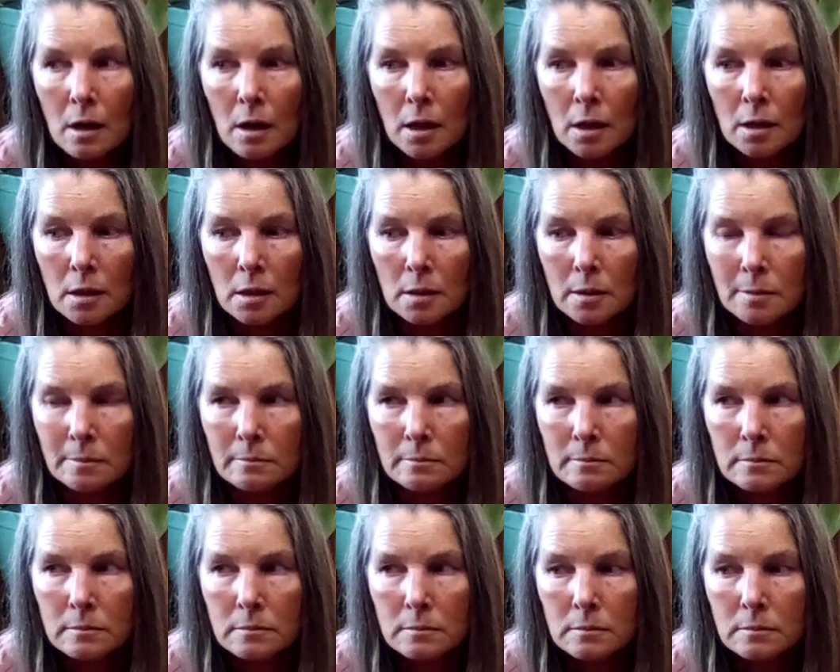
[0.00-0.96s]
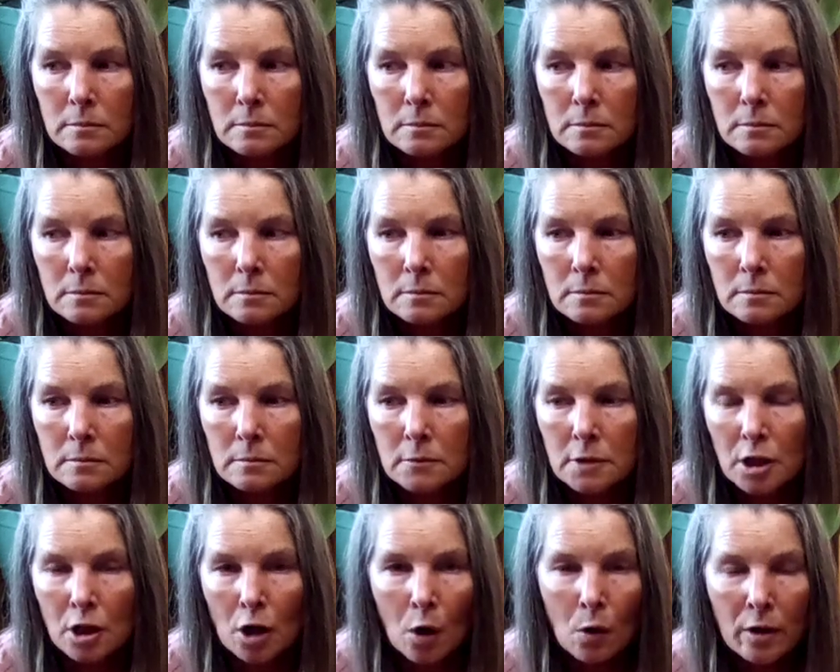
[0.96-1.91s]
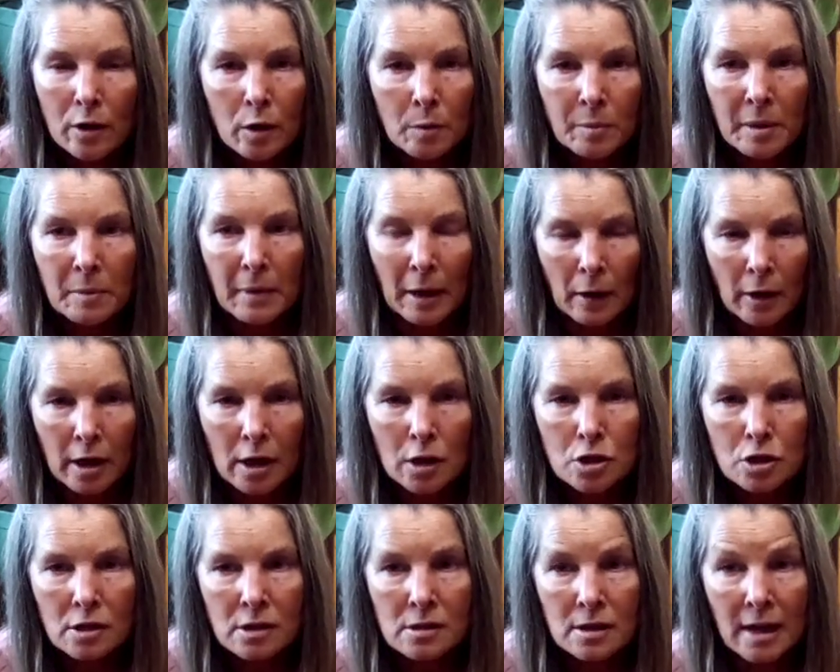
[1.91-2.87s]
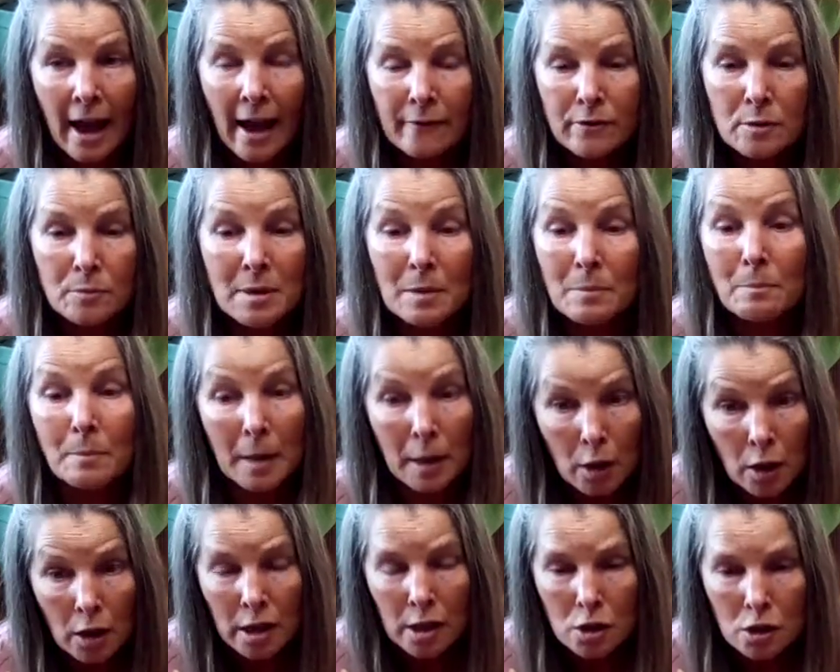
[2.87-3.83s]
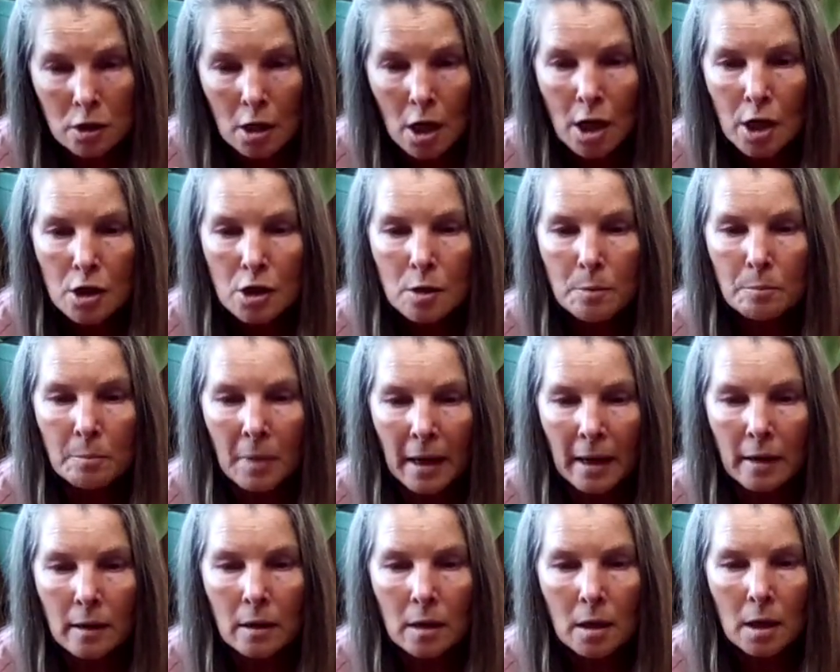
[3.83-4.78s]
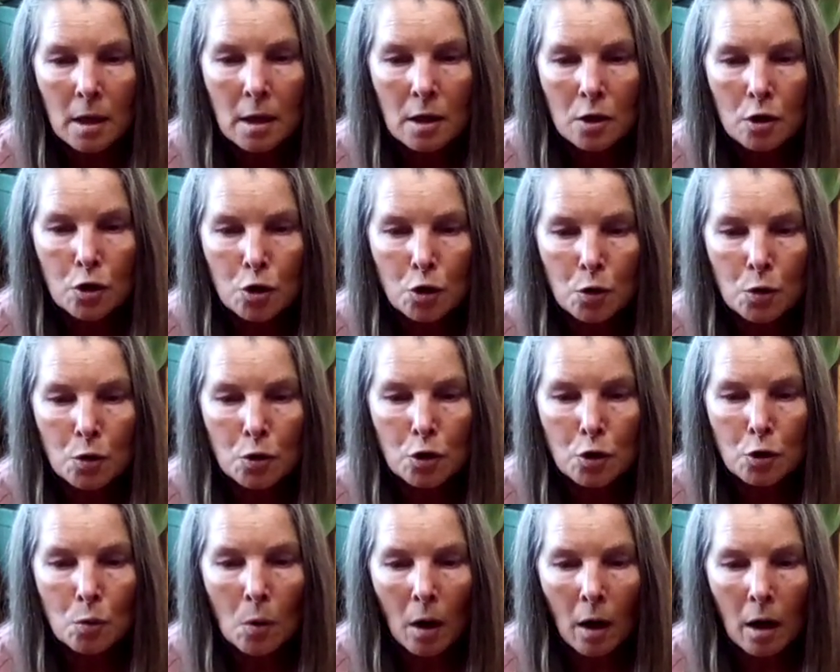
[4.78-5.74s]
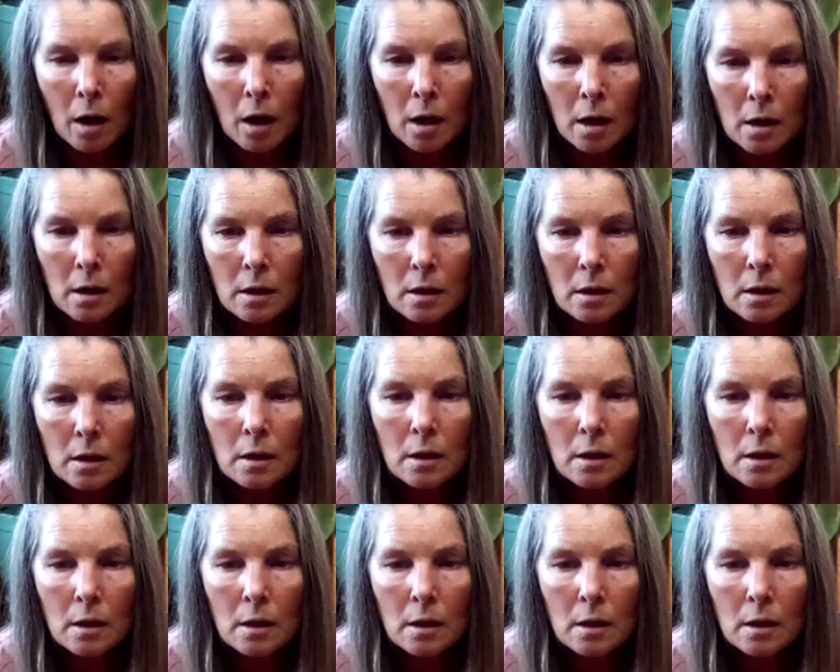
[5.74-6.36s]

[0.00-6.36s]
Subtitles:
You know, it could be marriage. It doesn't have to be marriage, but you are